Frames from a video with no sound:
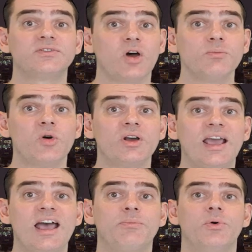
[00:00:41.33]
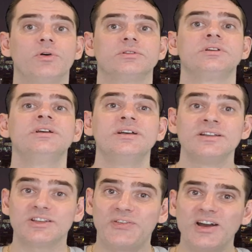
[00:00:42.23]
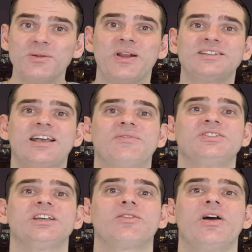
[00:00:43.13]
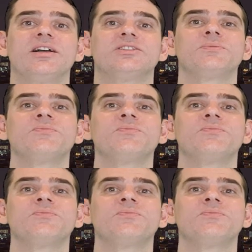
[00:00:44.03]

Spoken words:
Don Mueang Airport to find a place to have a cigarette.